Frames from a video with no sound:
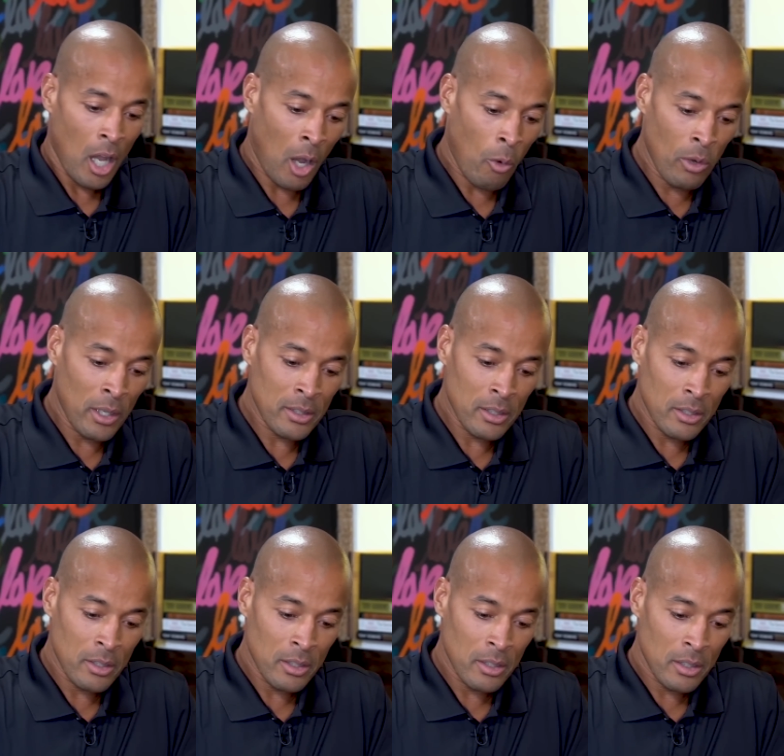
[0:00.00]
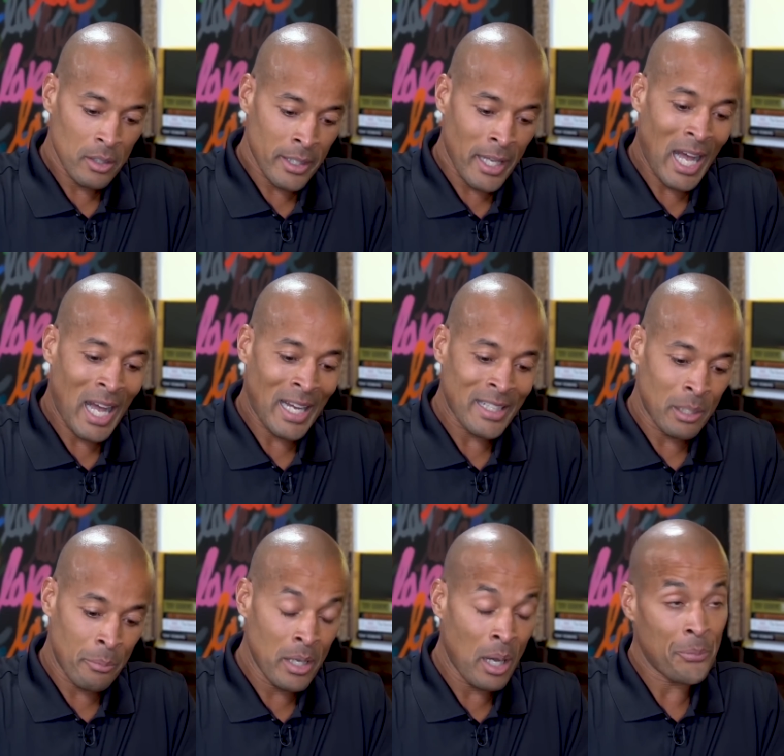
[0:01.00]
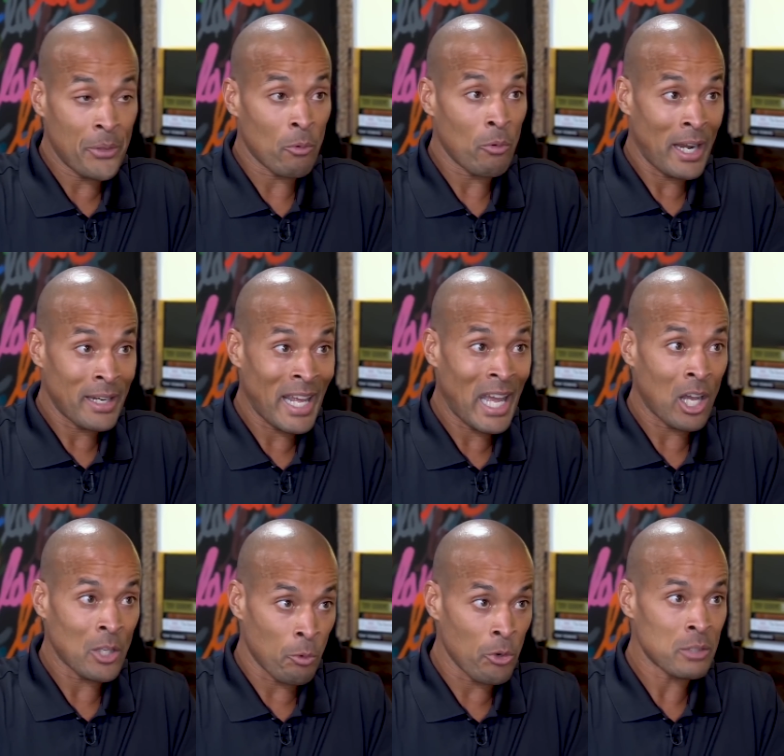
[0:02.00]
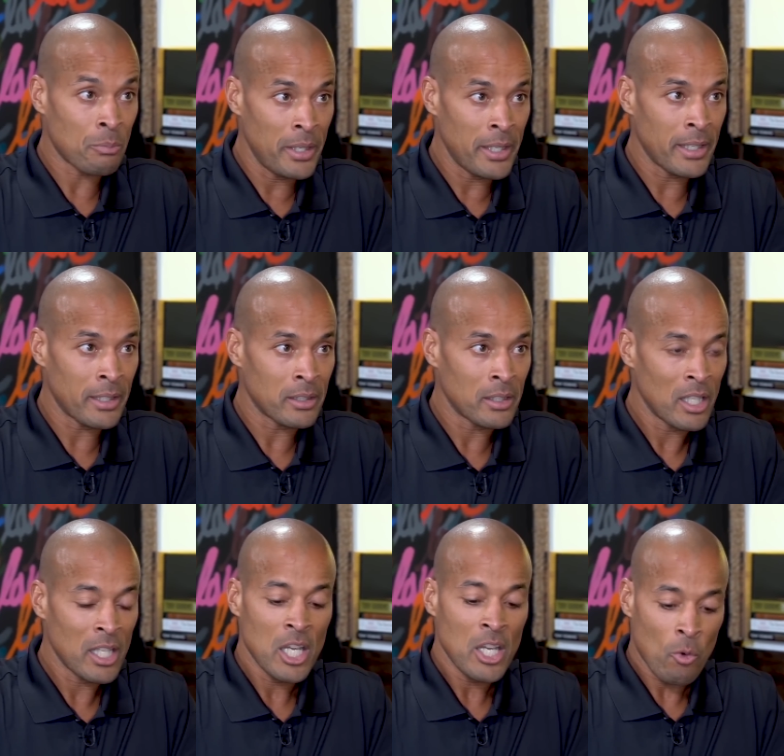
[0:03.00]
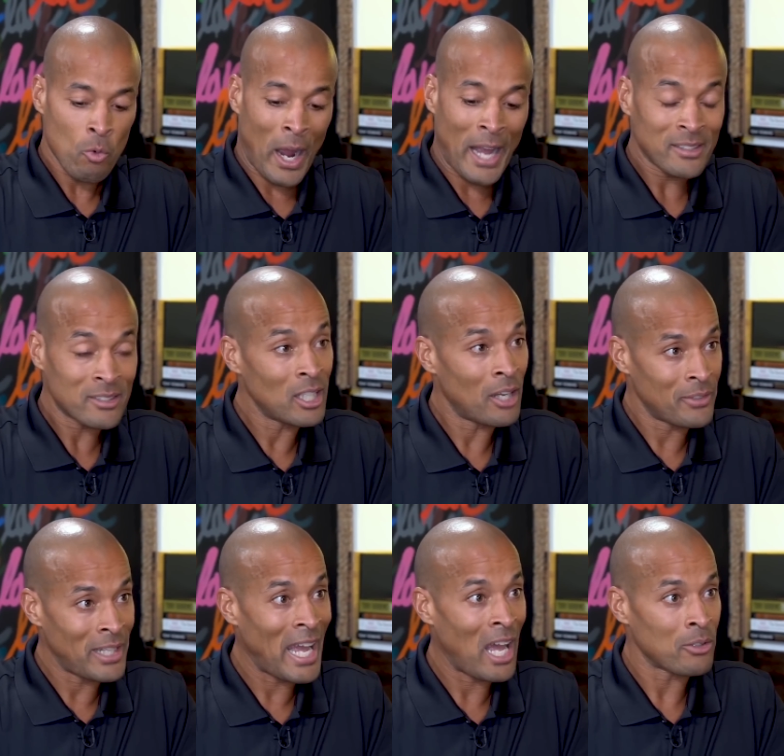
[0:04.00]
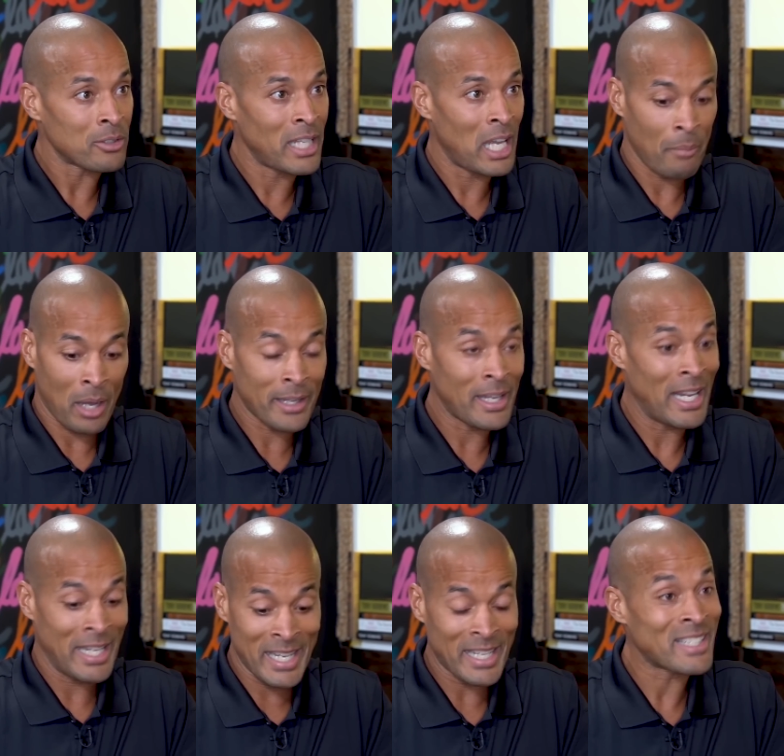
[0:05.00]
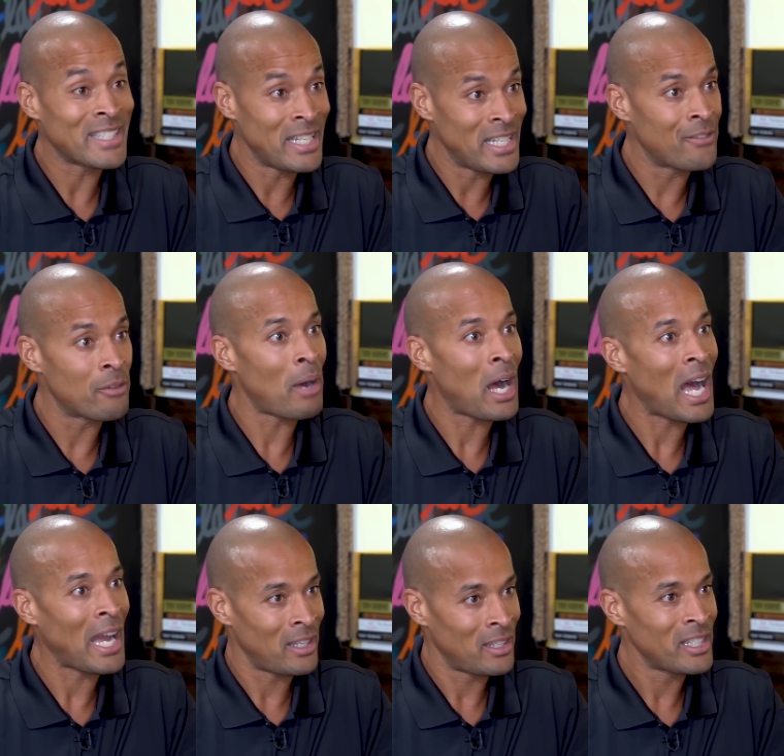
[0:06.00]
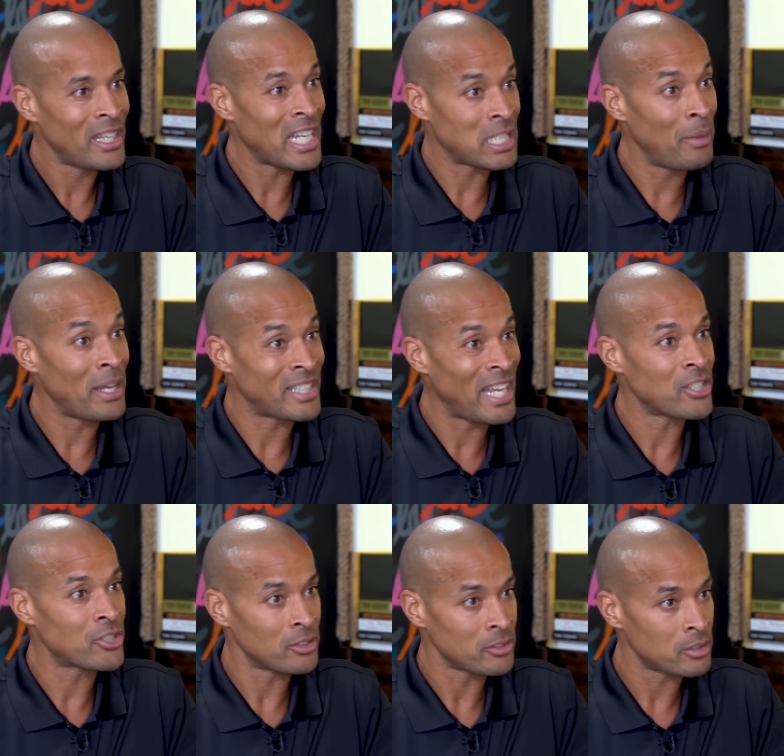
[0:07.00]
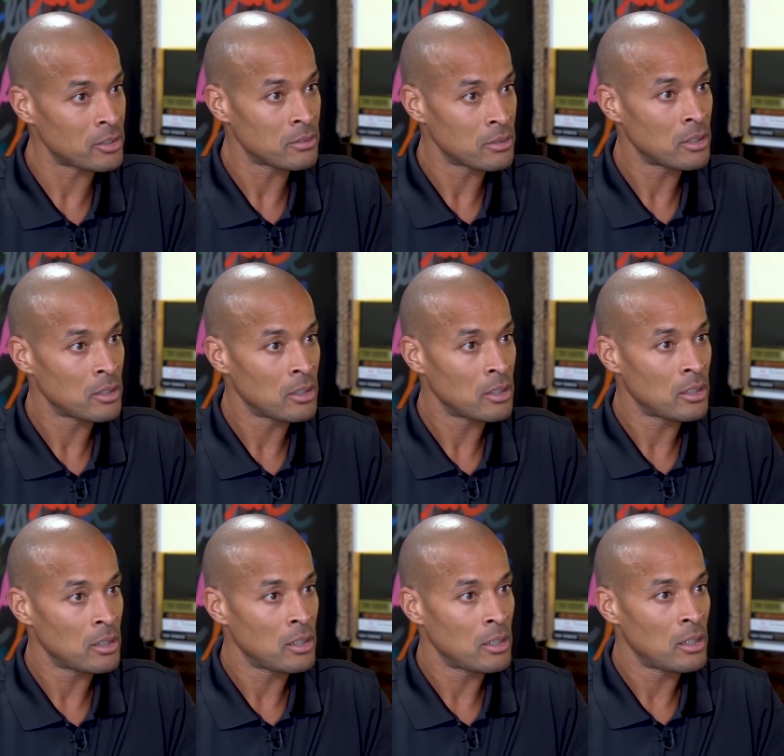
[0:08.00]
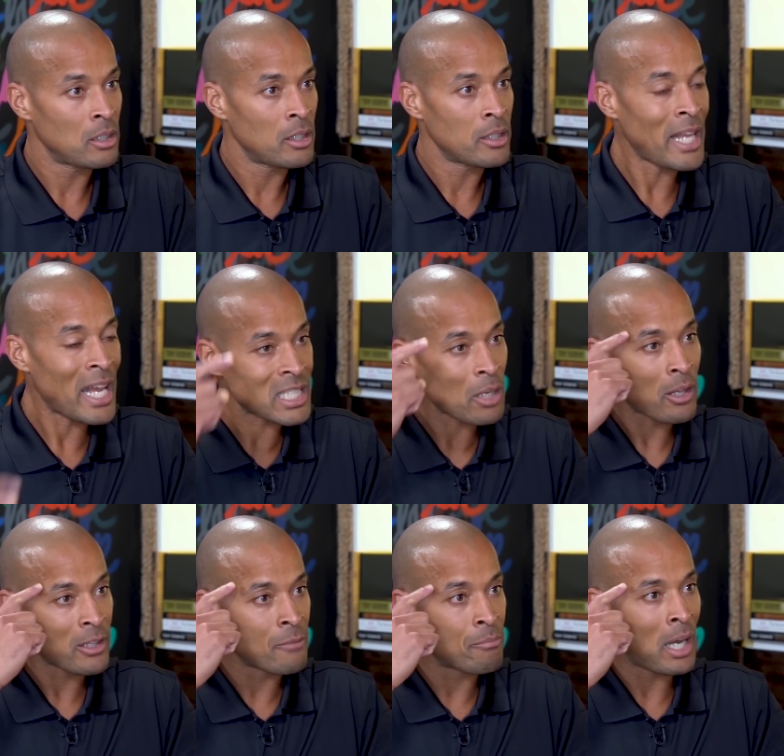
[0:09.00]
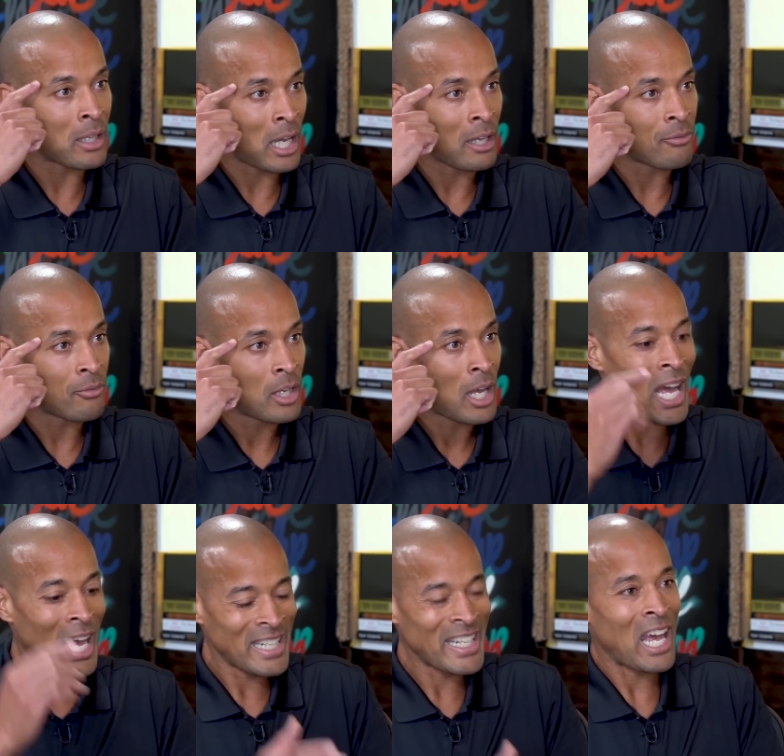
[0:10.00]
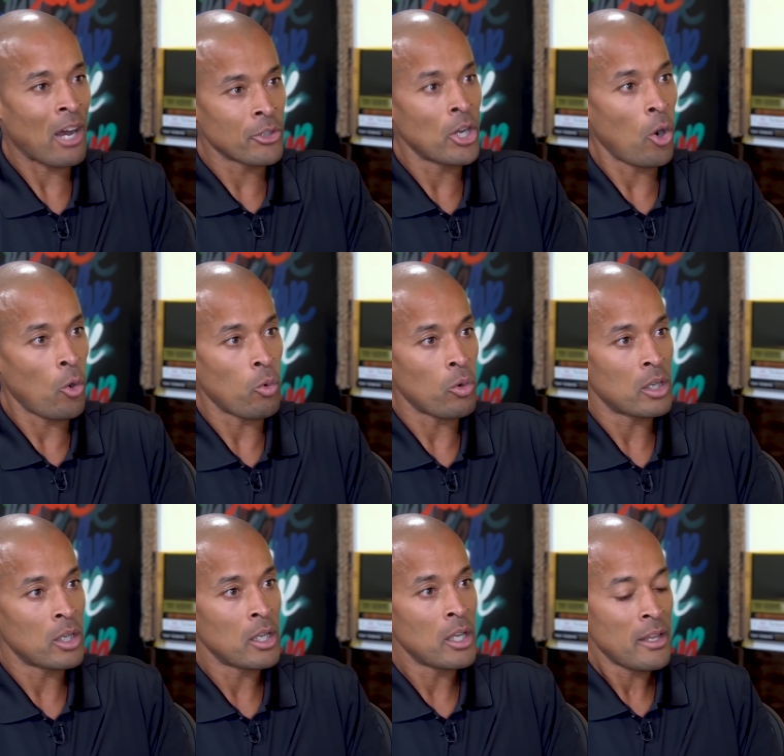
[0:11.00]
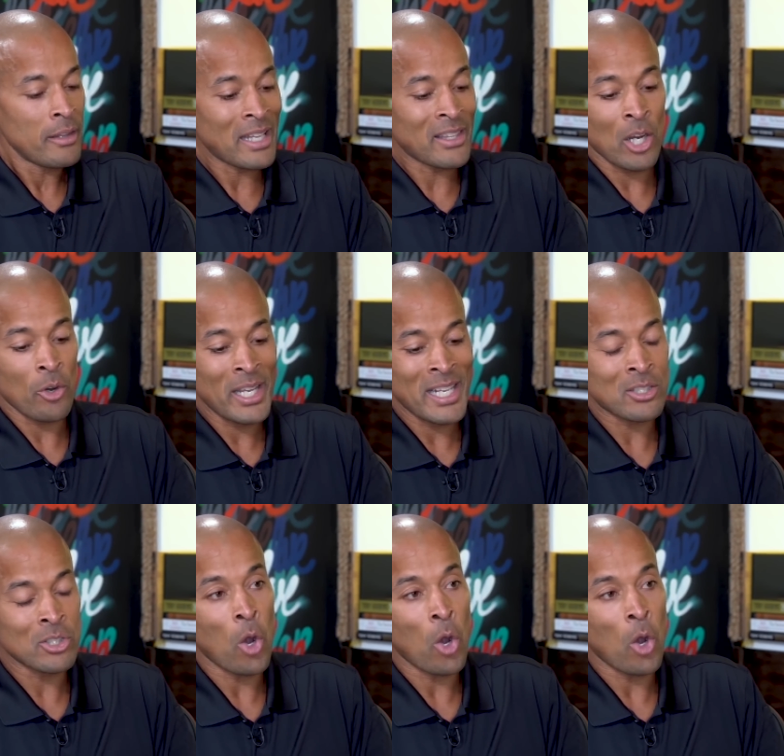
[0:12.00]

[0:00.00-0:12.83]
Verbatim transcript: I want God to be up there right now as we're speaking, writing stuff down, saying, My God, He exceeded even my expectations. Wow. That's how I live my life. I now know that there is